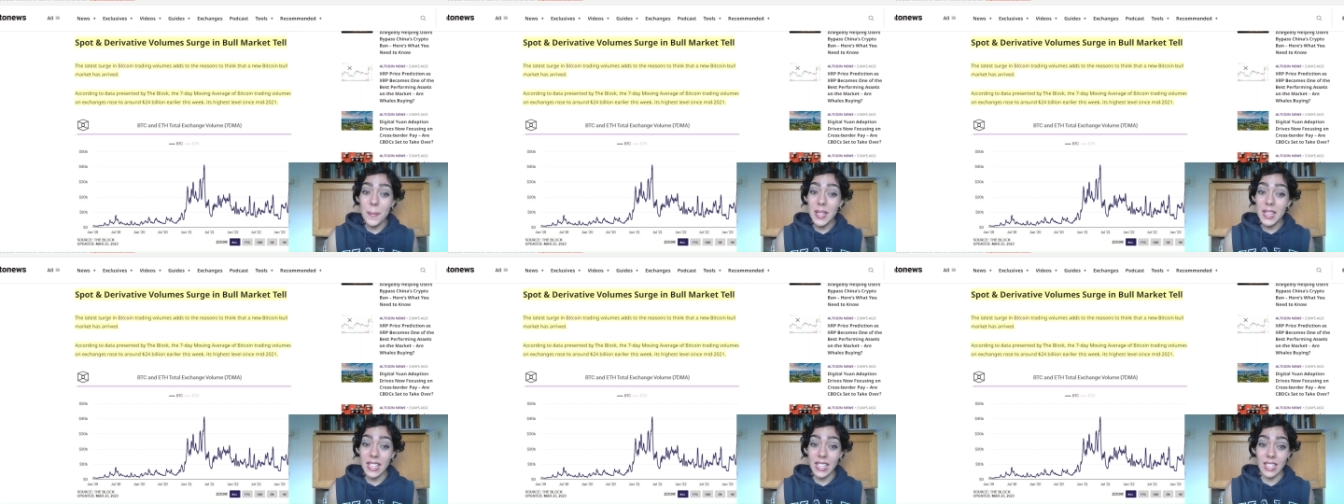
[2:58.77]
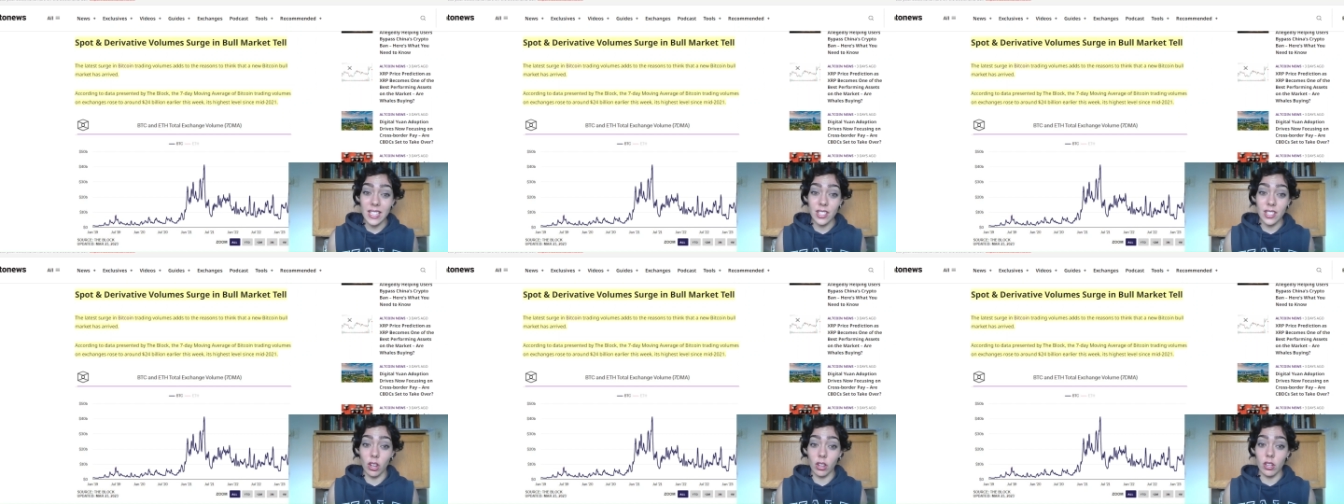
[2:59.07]

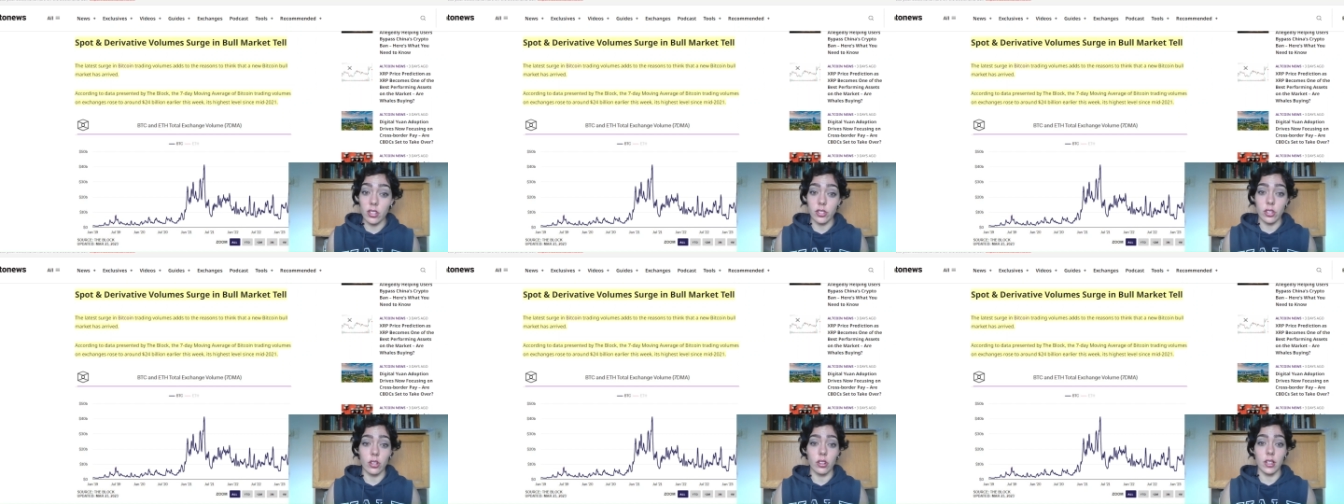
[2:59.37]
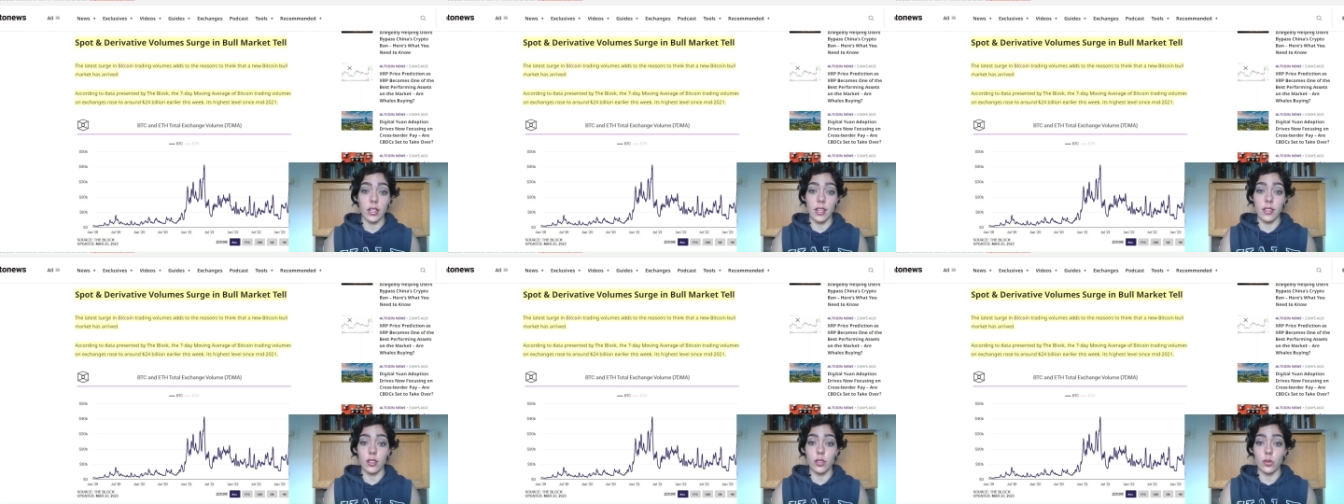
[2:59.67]
billion dollars
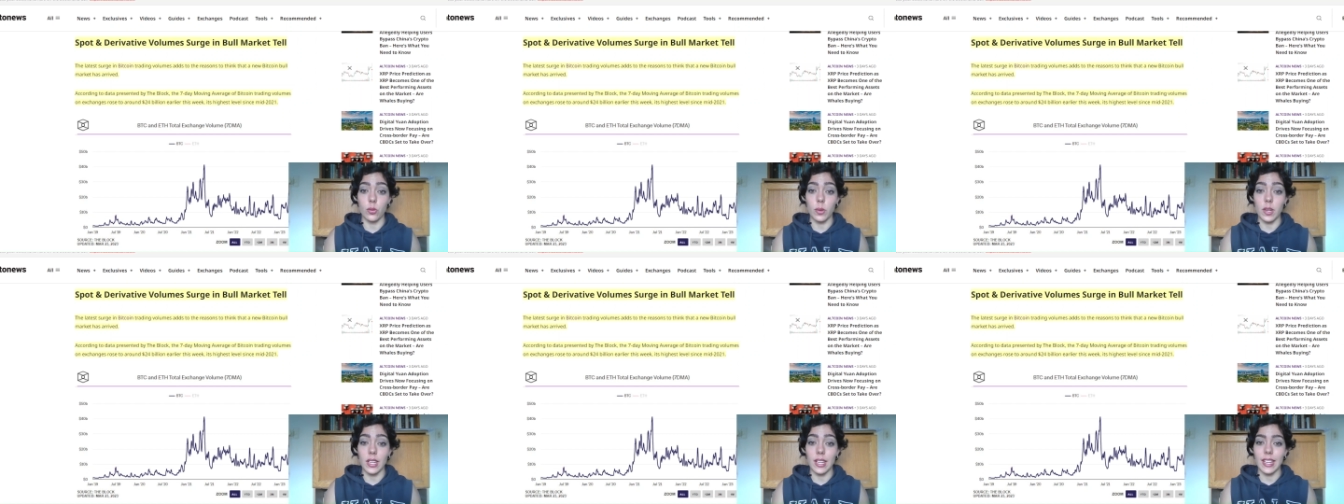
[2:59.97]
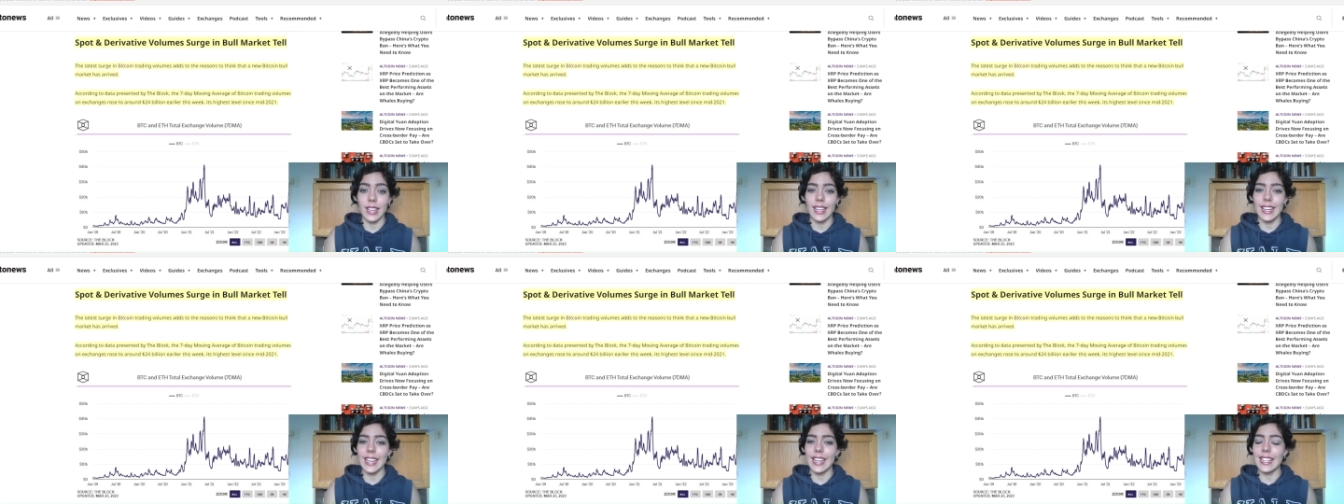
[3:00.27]
earlier this week,
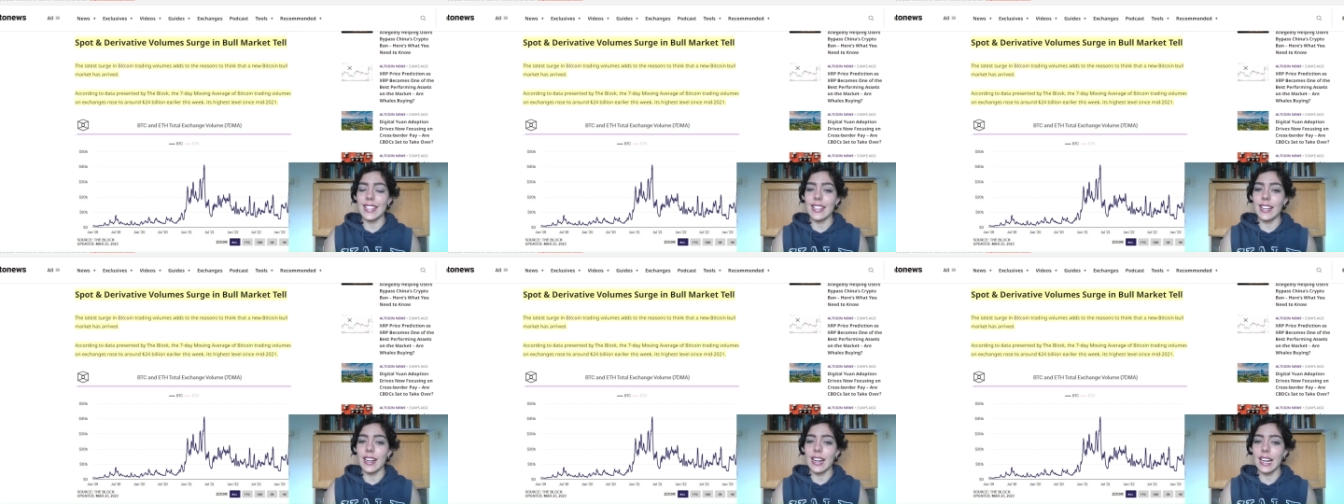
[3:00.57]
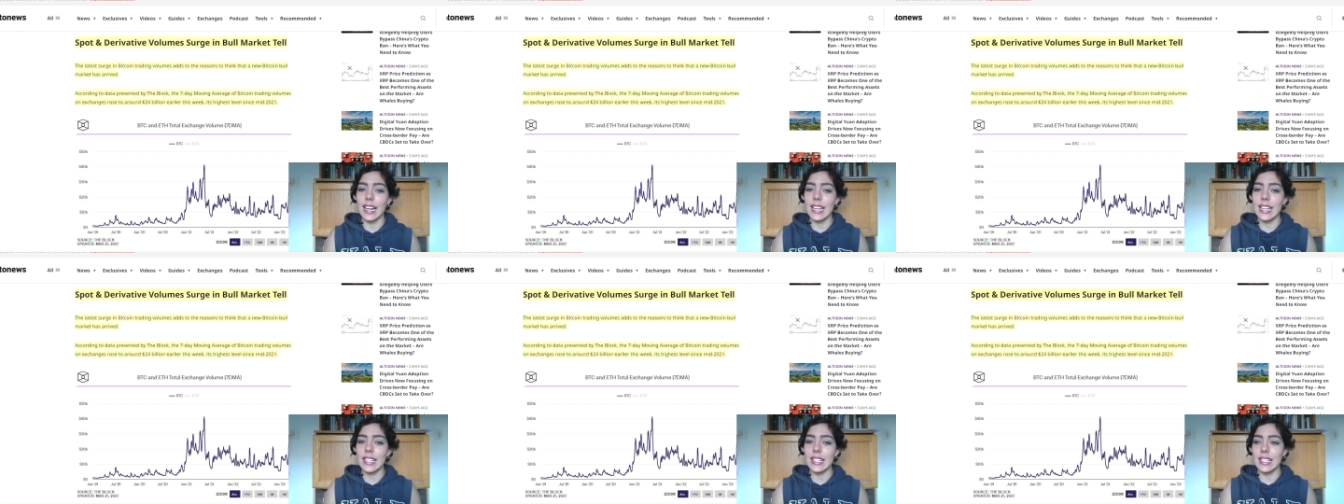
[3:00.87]
its
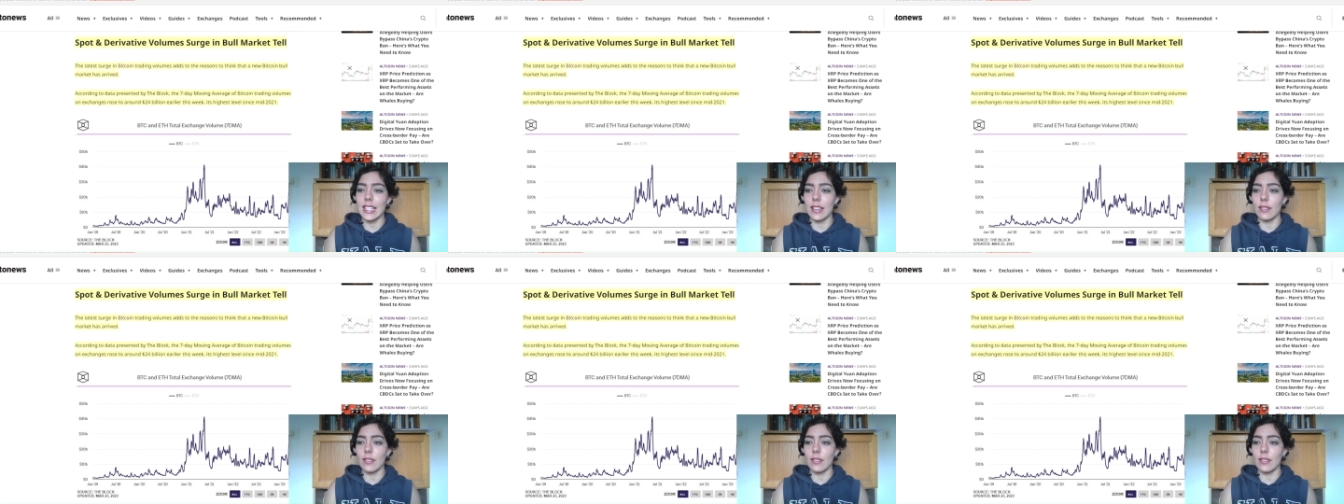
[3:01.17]
highest